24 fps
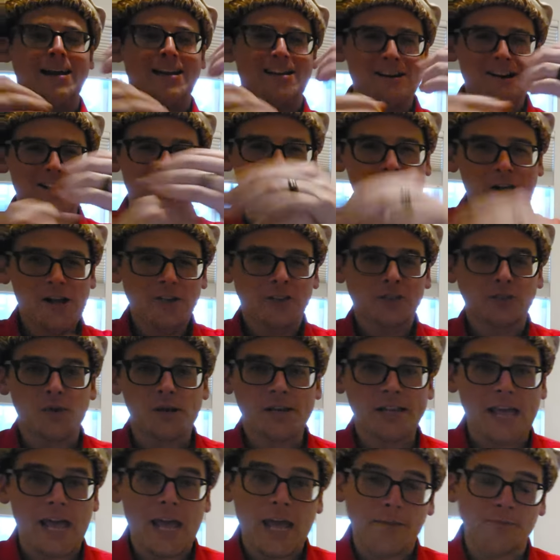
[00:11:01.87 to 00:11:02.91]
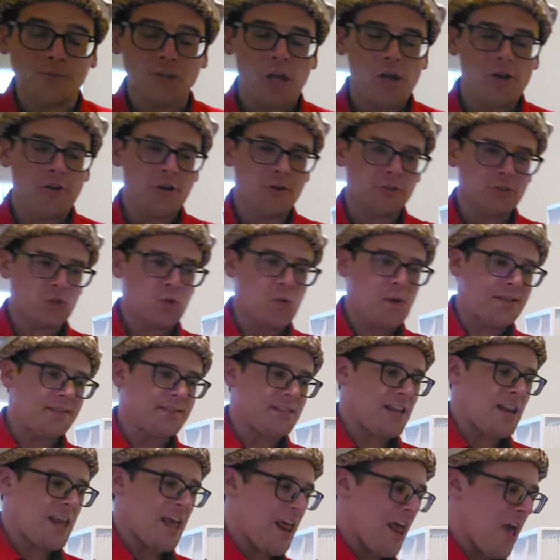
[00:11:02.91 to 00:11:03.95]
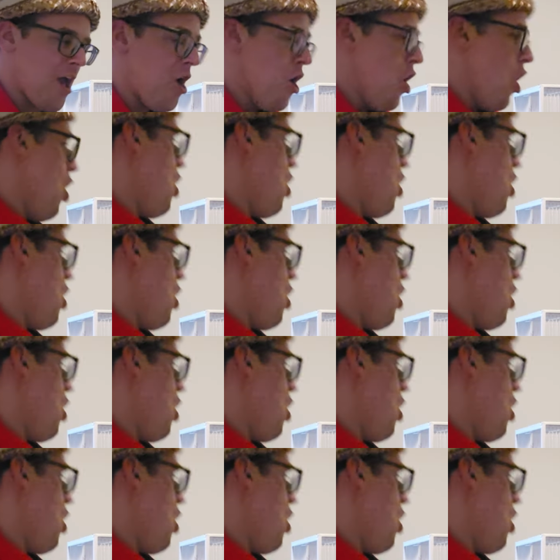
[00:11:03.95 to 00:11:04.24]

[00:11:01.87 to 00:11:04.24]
I know. Squid Games, no squids in it.